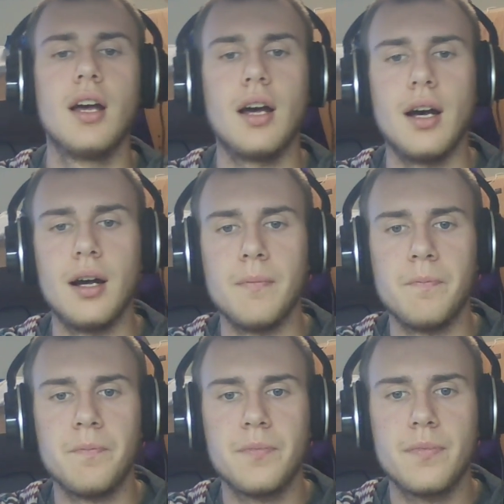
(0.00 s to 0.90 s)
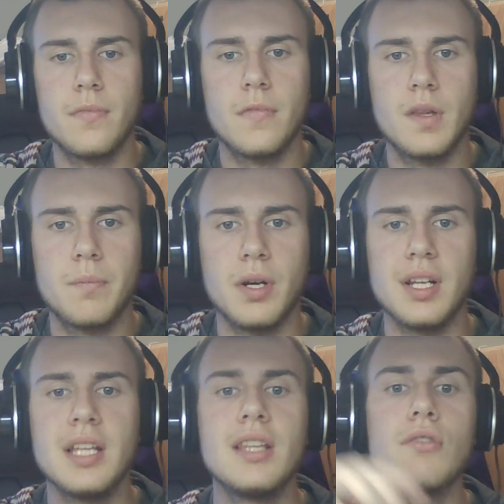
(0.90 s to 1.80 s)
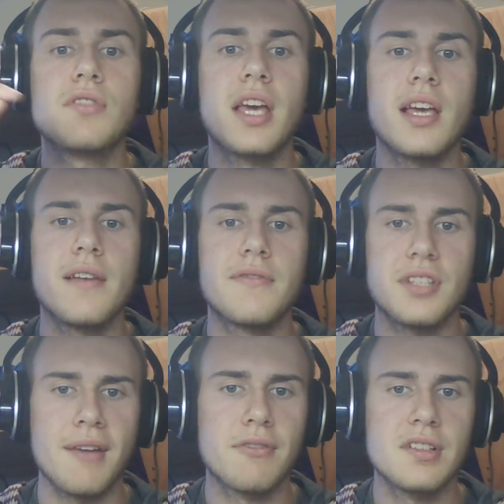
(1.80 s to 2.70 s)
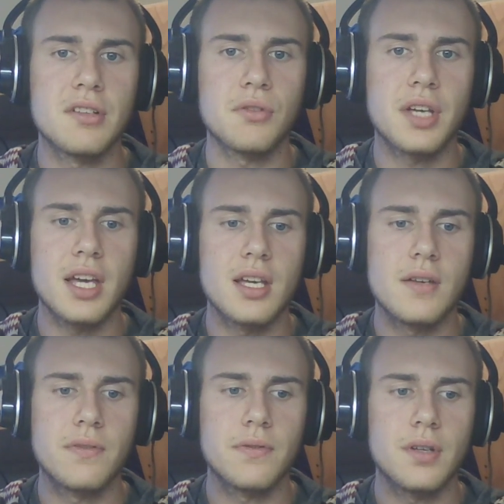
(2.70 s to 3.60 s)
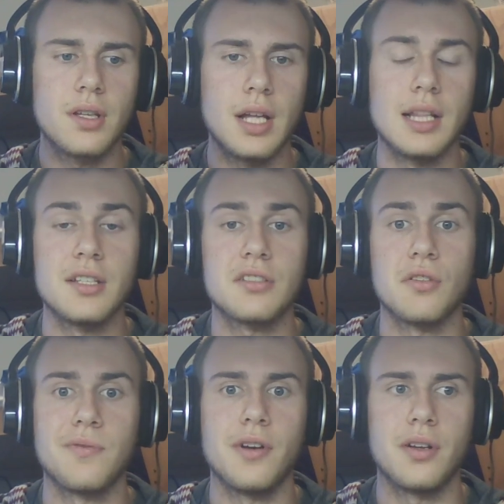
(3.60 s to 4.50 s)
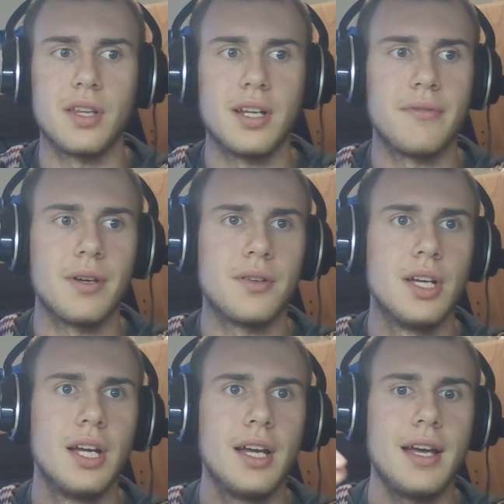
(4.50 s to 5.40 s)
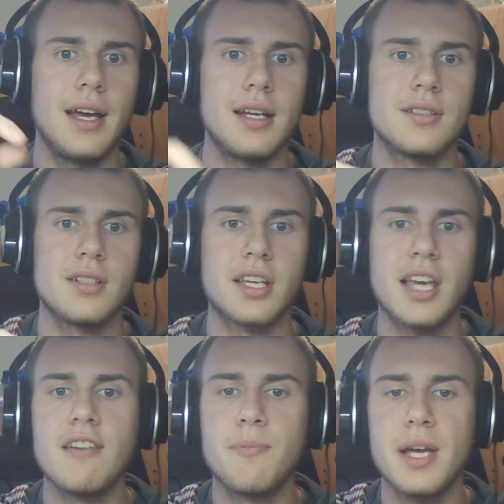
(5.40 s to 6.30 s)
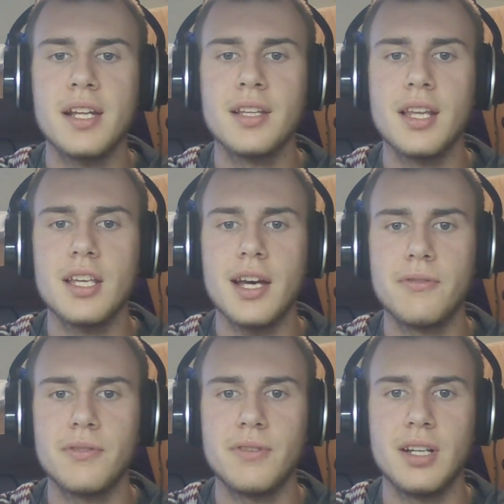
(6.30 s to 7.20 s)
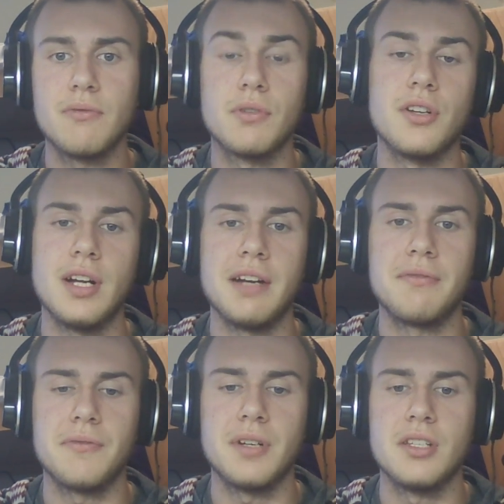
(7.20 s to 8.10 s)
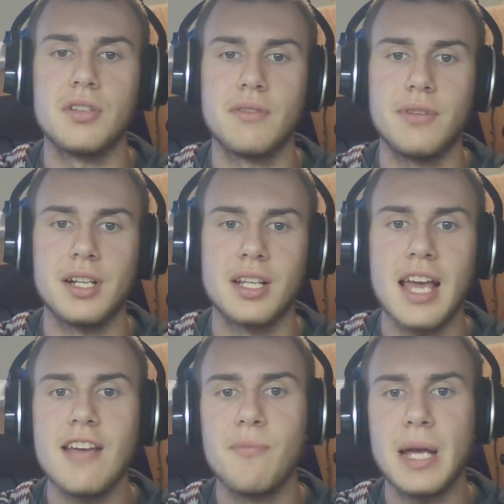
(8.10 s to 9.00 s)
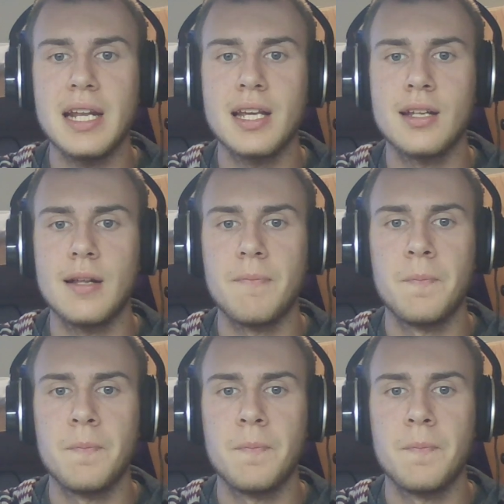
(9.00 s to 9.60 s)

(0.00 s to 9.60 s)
But in those caves, every single cave, at least so far that I found, has a cave painting that you have to find. Well, you don't have to find. You can find a cave painting in it,